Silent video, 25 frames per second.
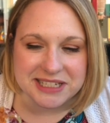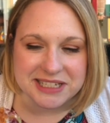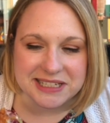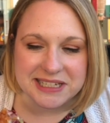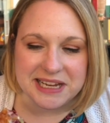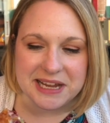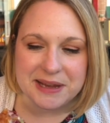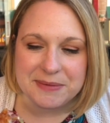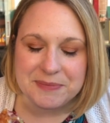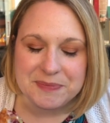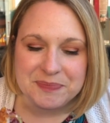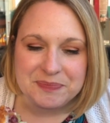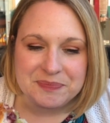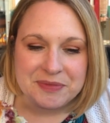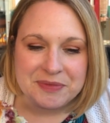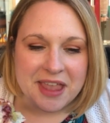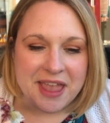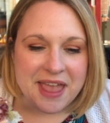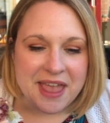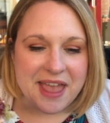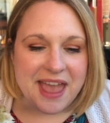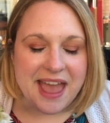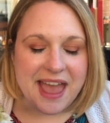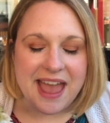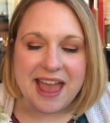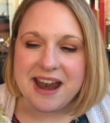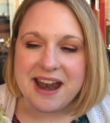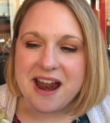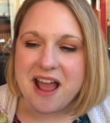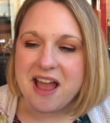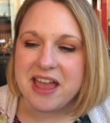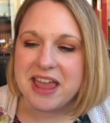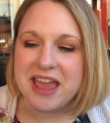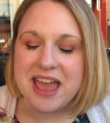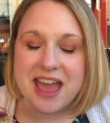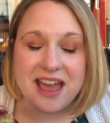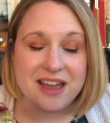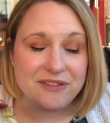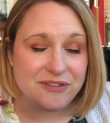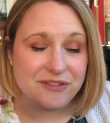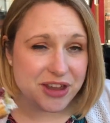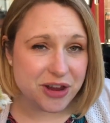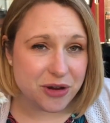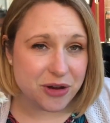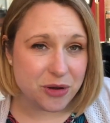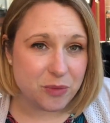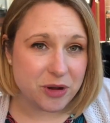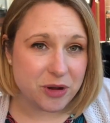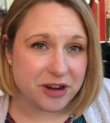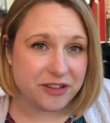Disney, and I have
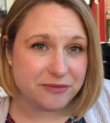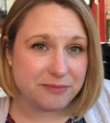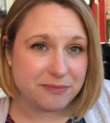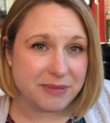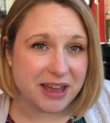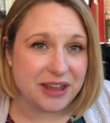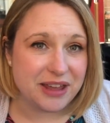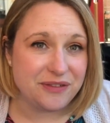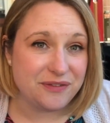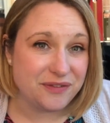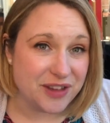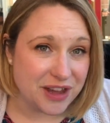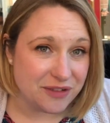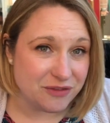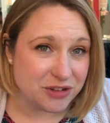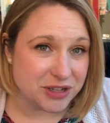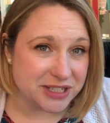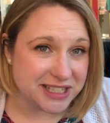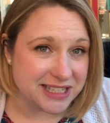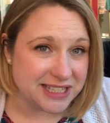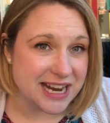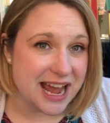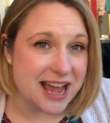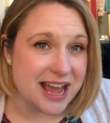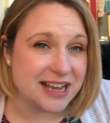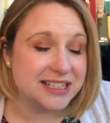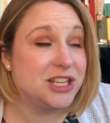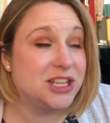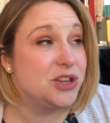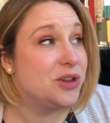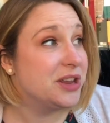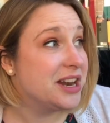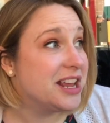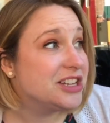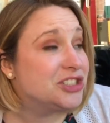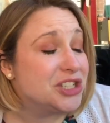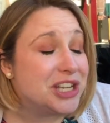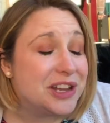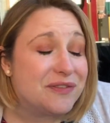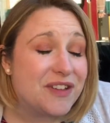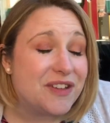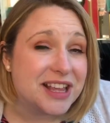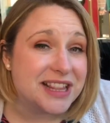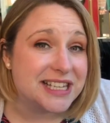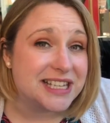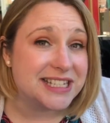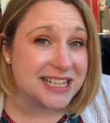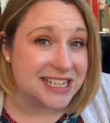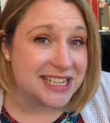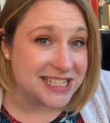here one of my favorite snacks. You can actually
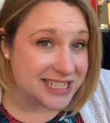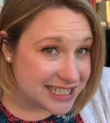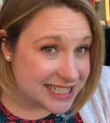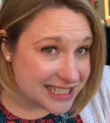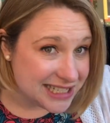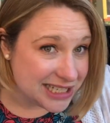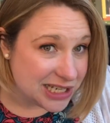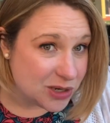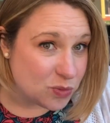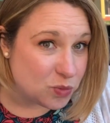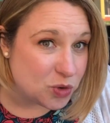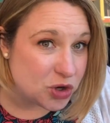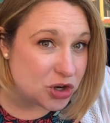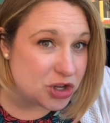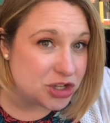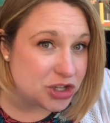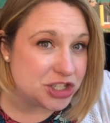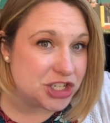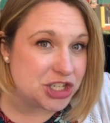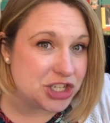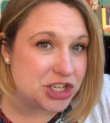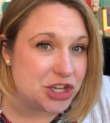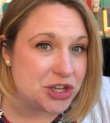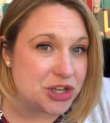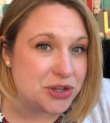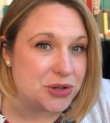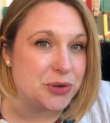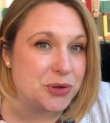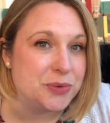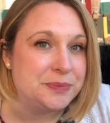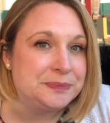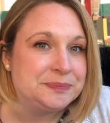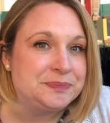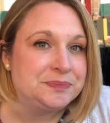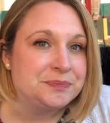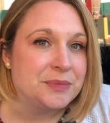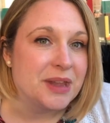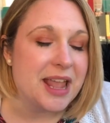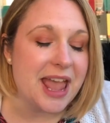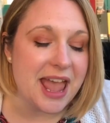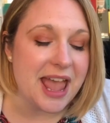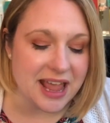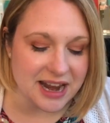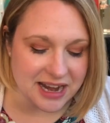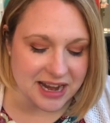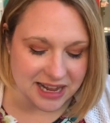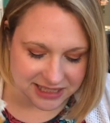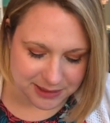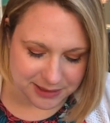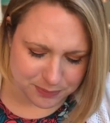find this at Disney World too,
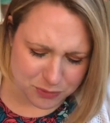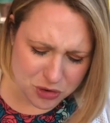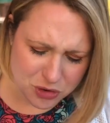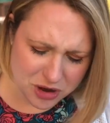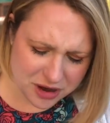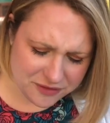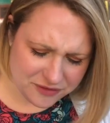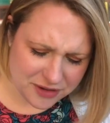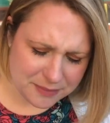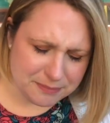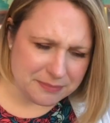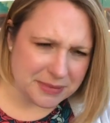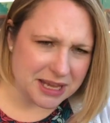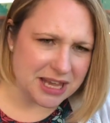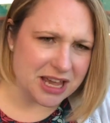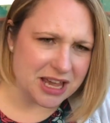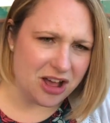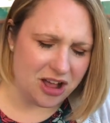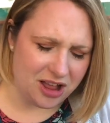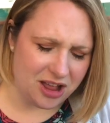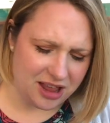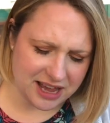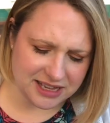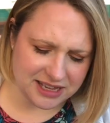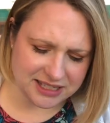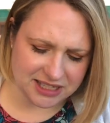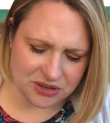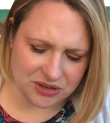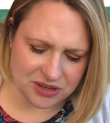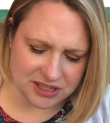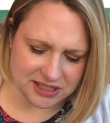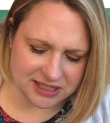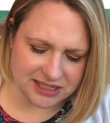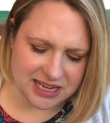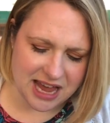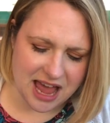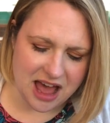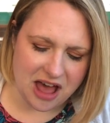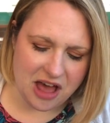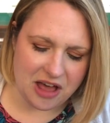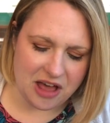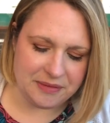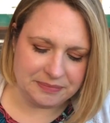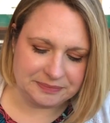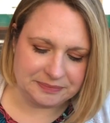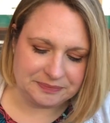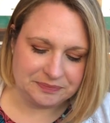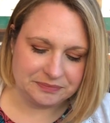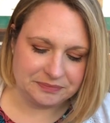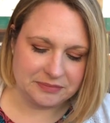and it's more of a meal, as you can tell.
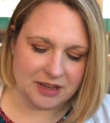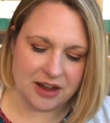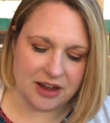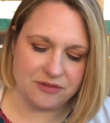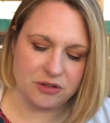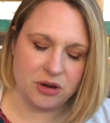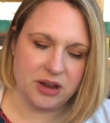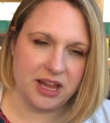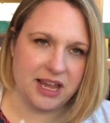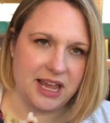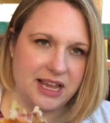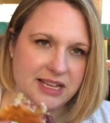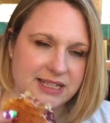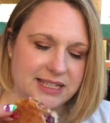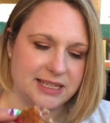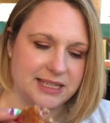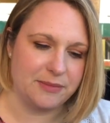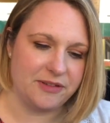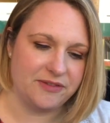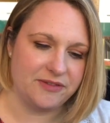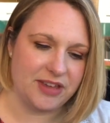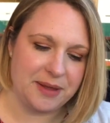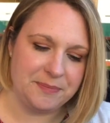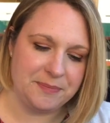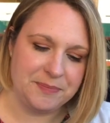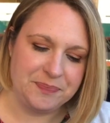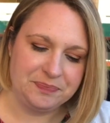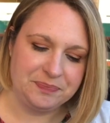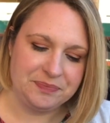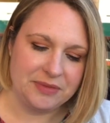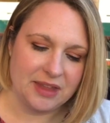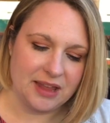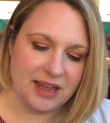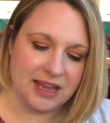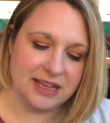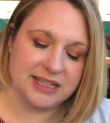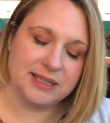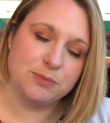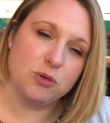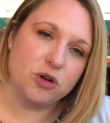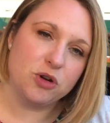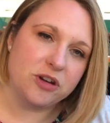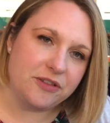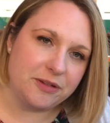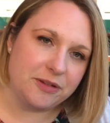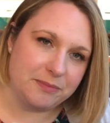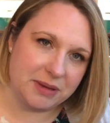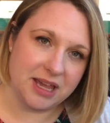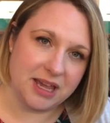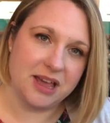I've already ate some of it. It's more
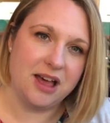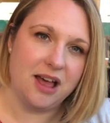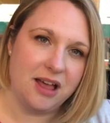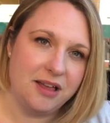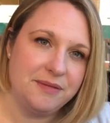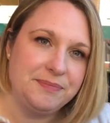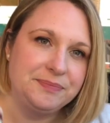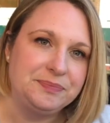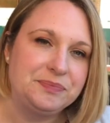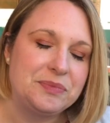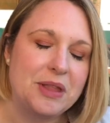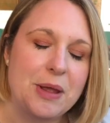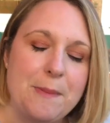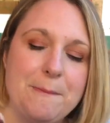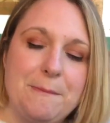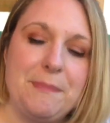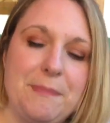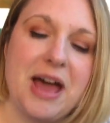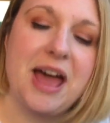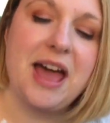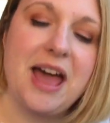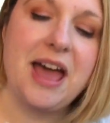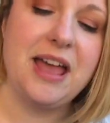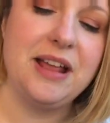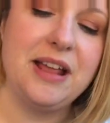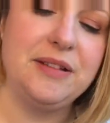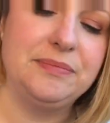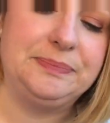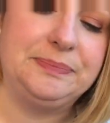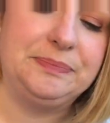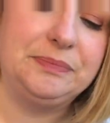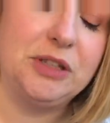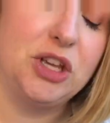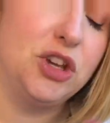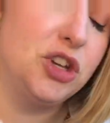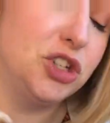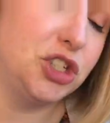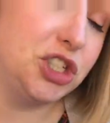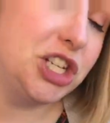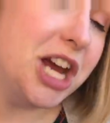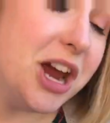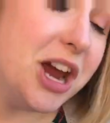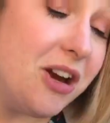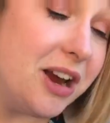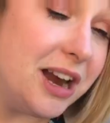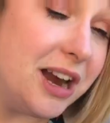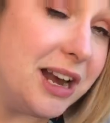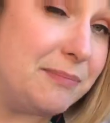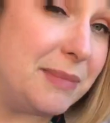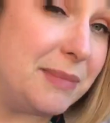of a meal, but you can
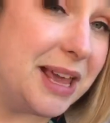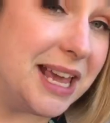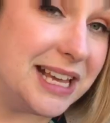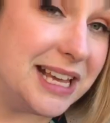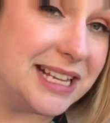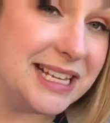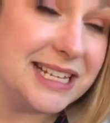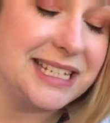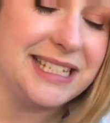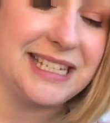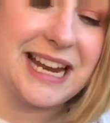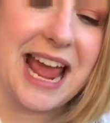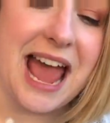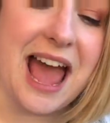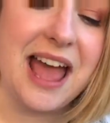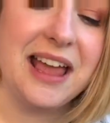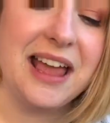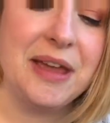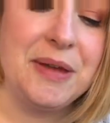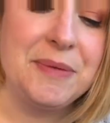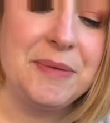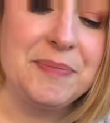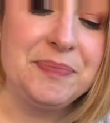share it and make it a snack.